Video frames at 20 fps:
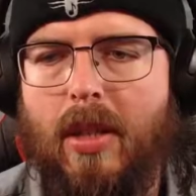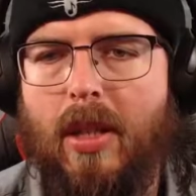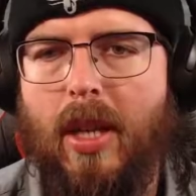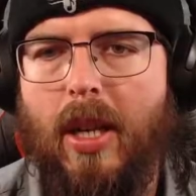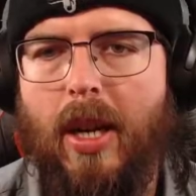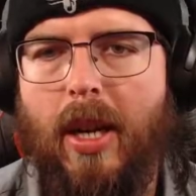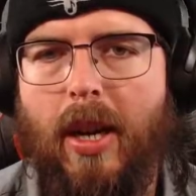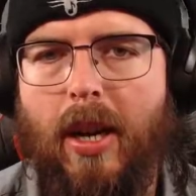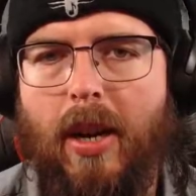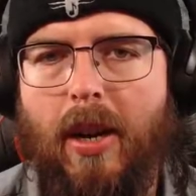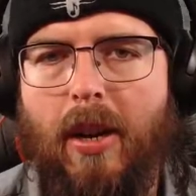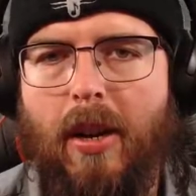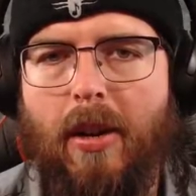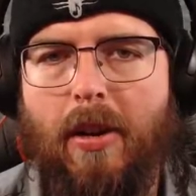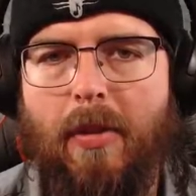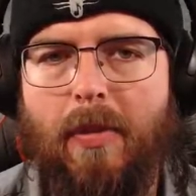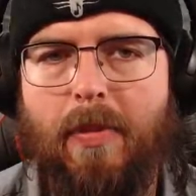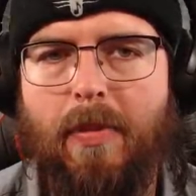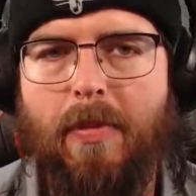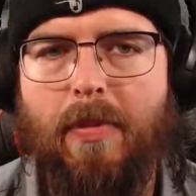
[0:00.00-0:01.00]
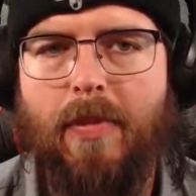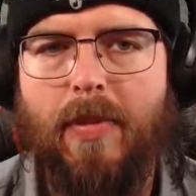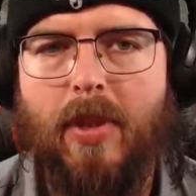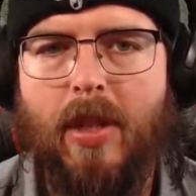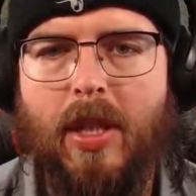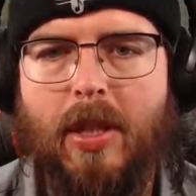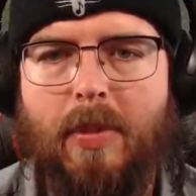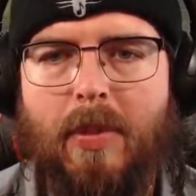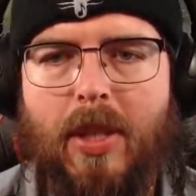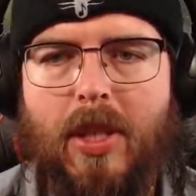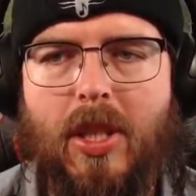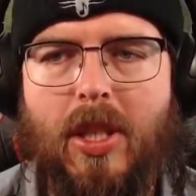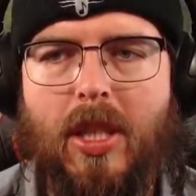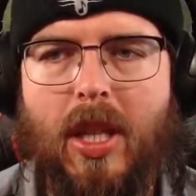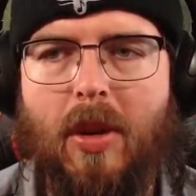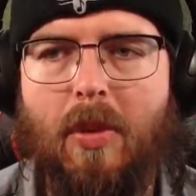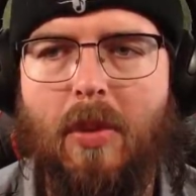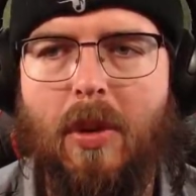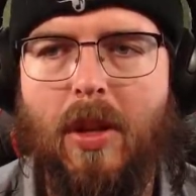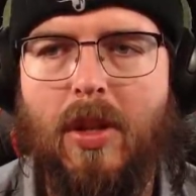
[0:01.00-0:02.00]
to, um, as much as
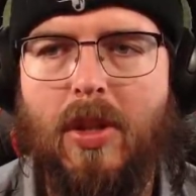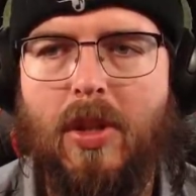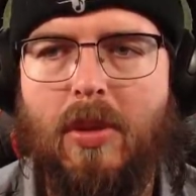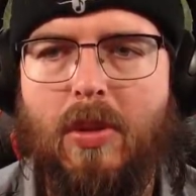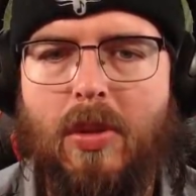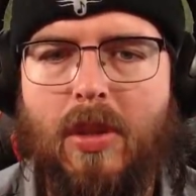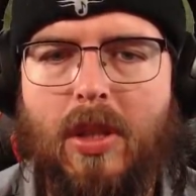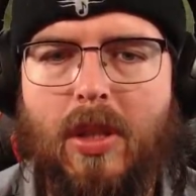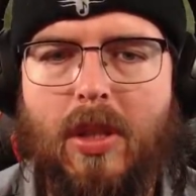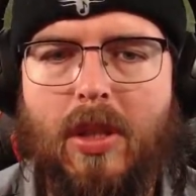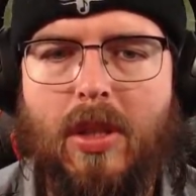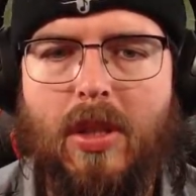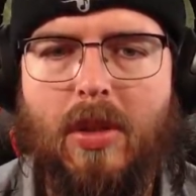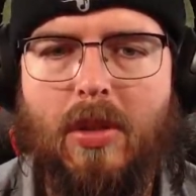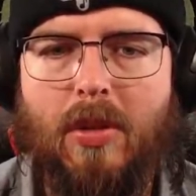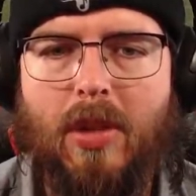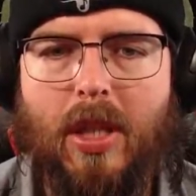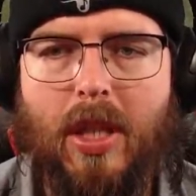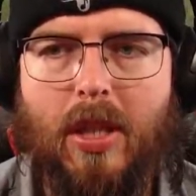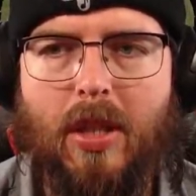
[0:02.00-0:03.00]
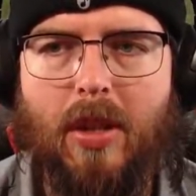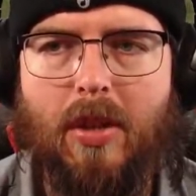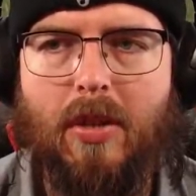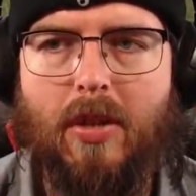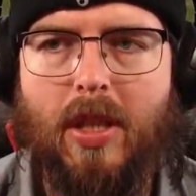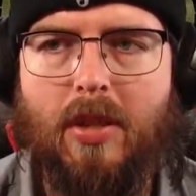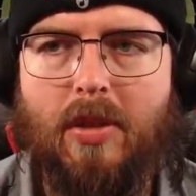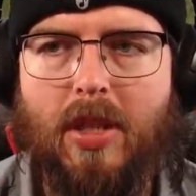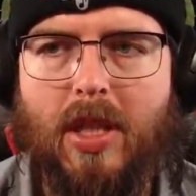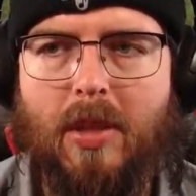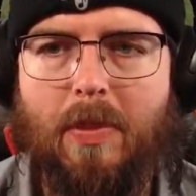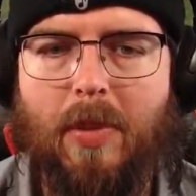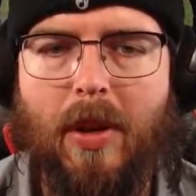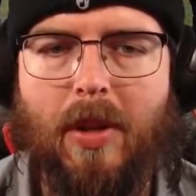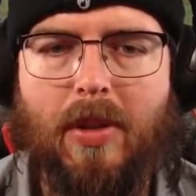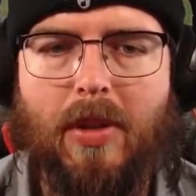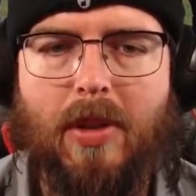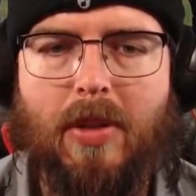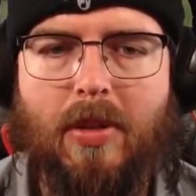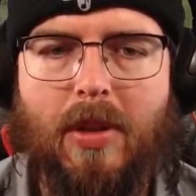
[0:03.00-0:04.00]
I want to talk to the turtles, I don't think we're
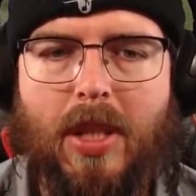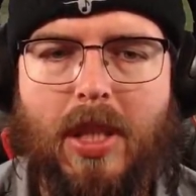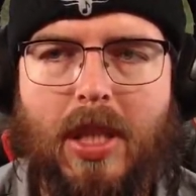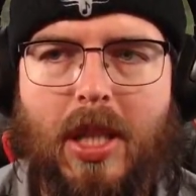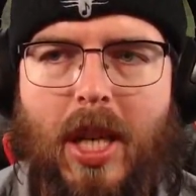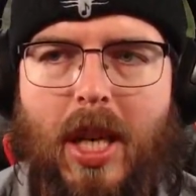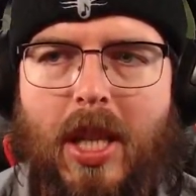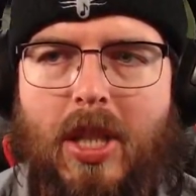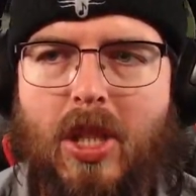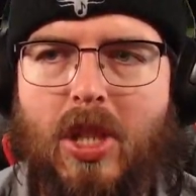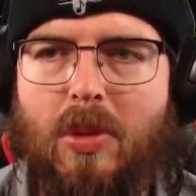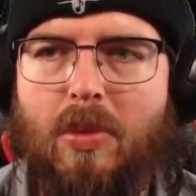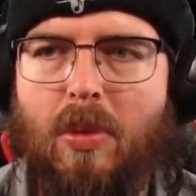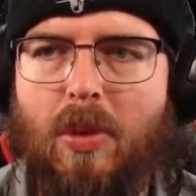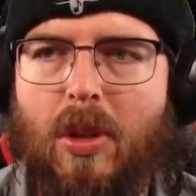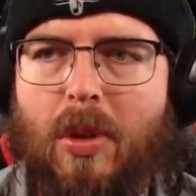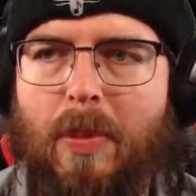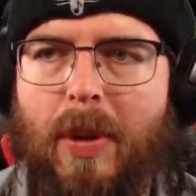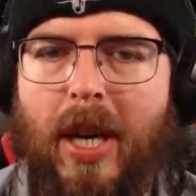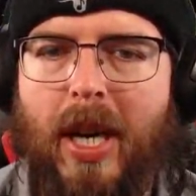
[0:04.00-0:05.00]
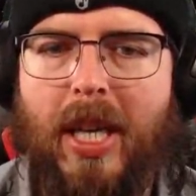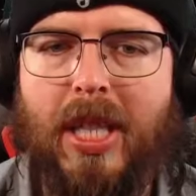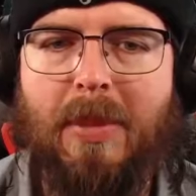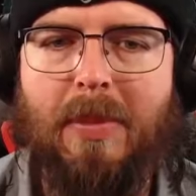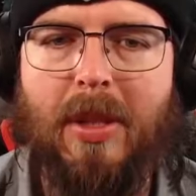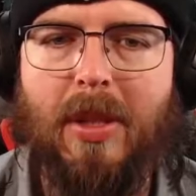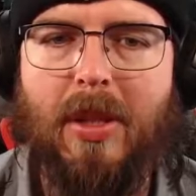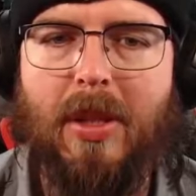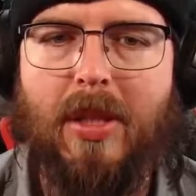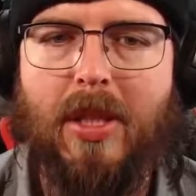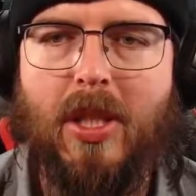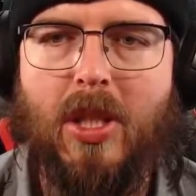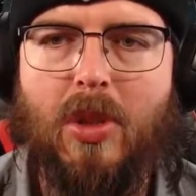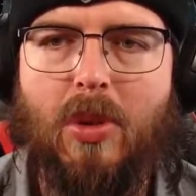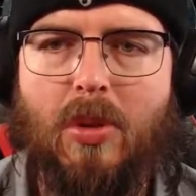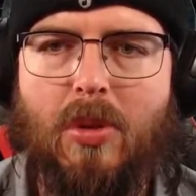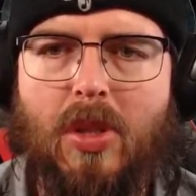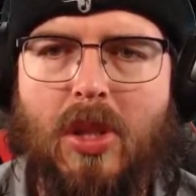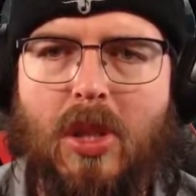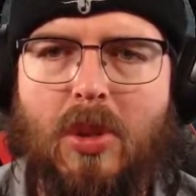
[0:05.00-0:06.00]
supposed to. This guy's just walked past me. The
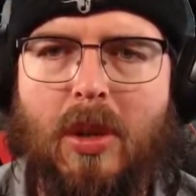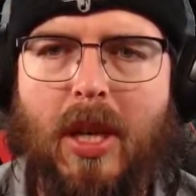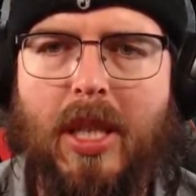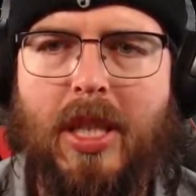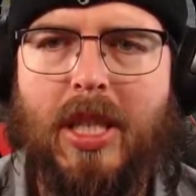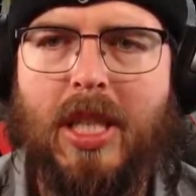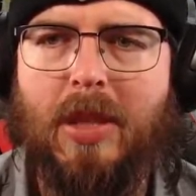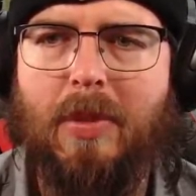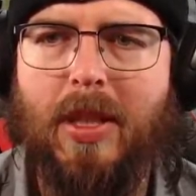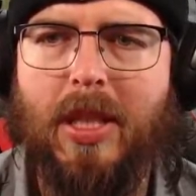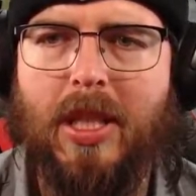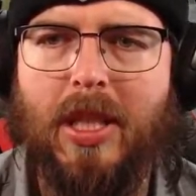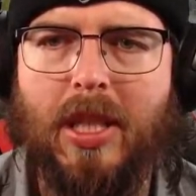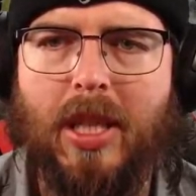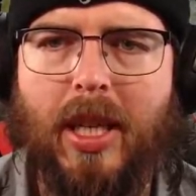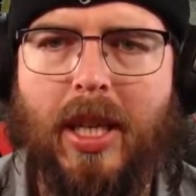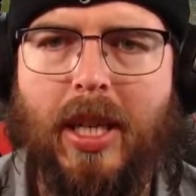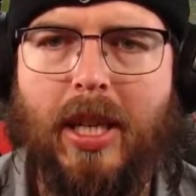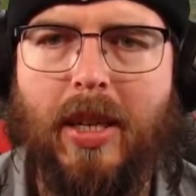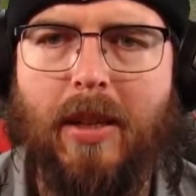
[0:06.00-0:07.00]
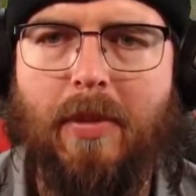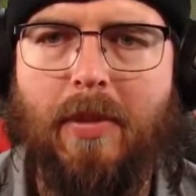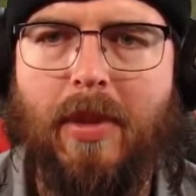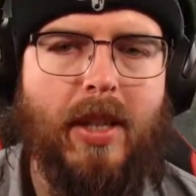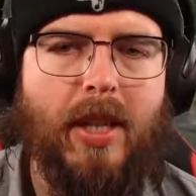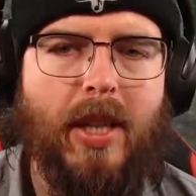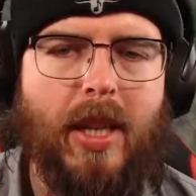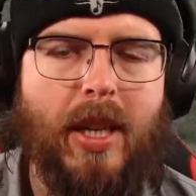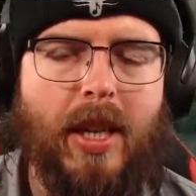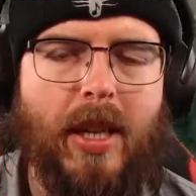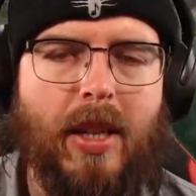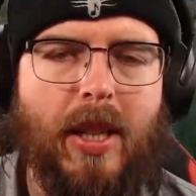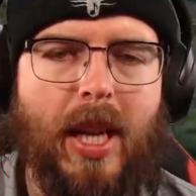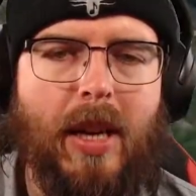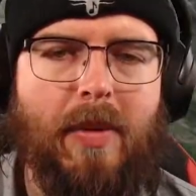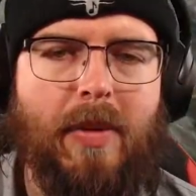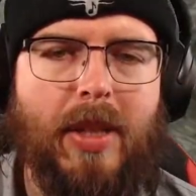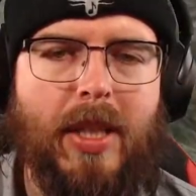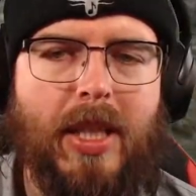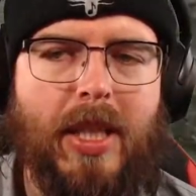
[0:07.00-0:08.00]
sword is twice as big as I am. Uh,
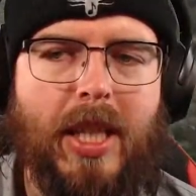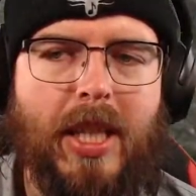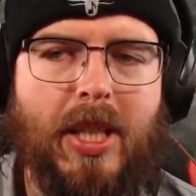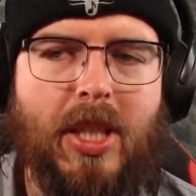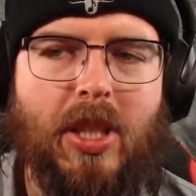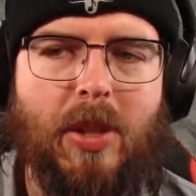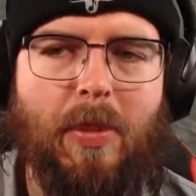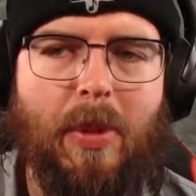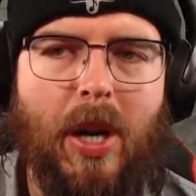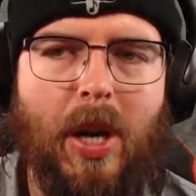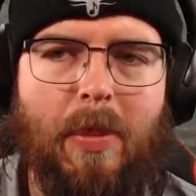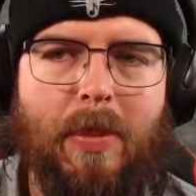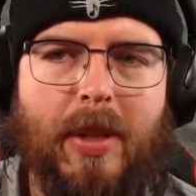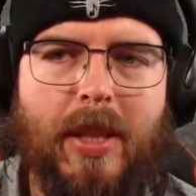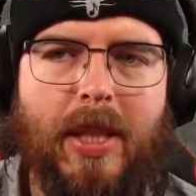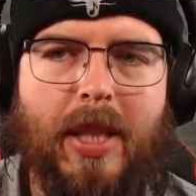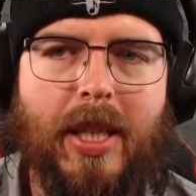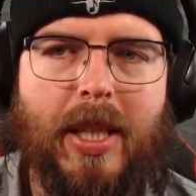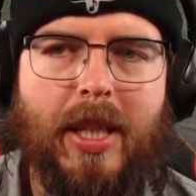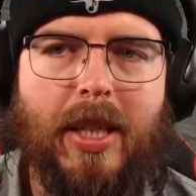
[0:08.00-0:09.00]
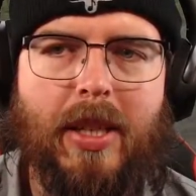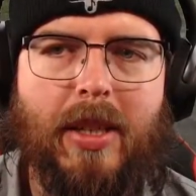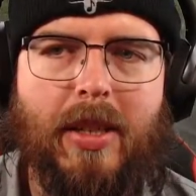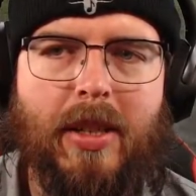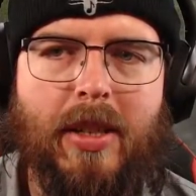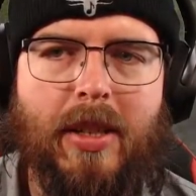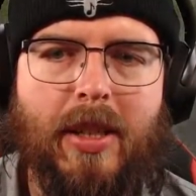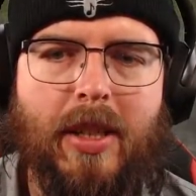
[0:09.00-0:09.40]
lovely texture pop in there.